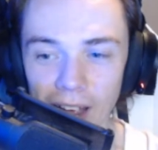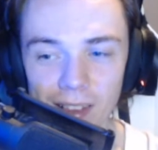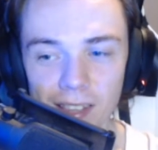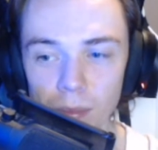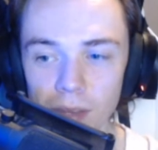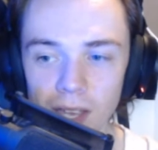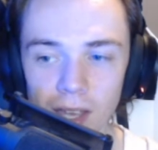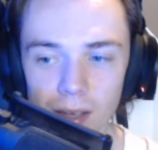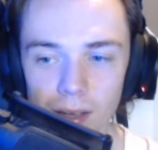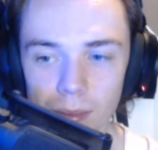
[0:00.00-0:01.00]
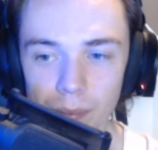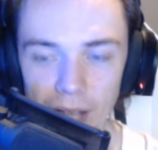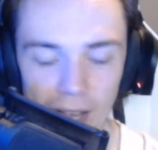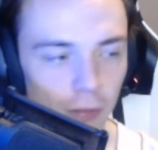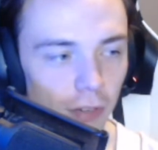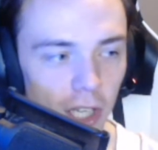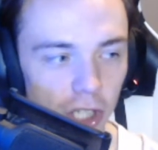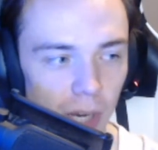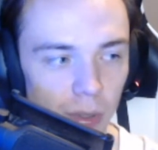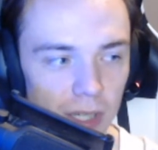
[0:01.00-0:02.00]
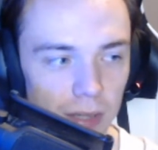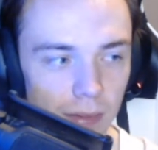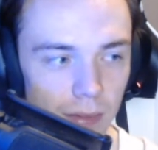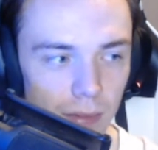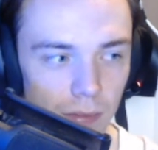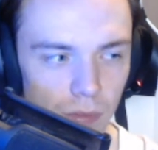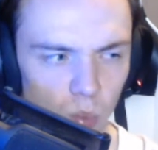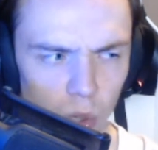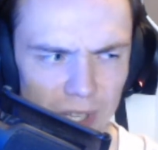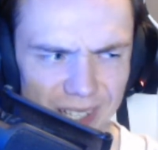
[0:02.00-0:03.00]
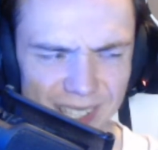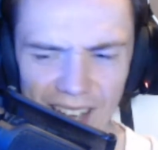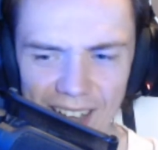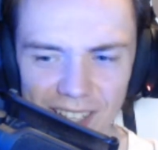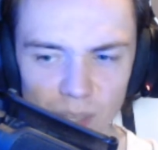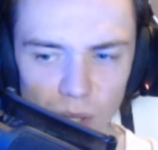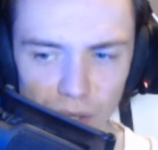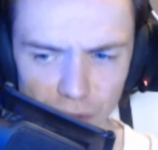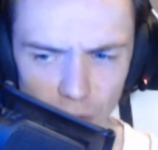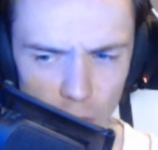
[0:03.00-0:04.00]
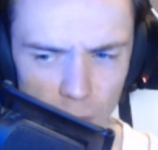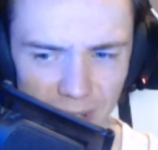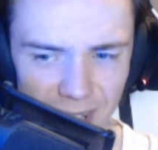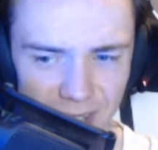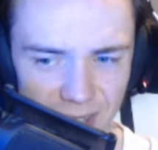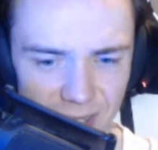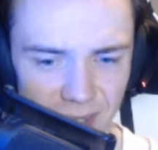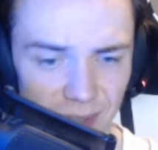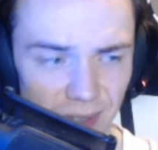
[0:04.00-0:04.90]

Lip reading: to me, Black and Ricochet was a weird tag team in the first place.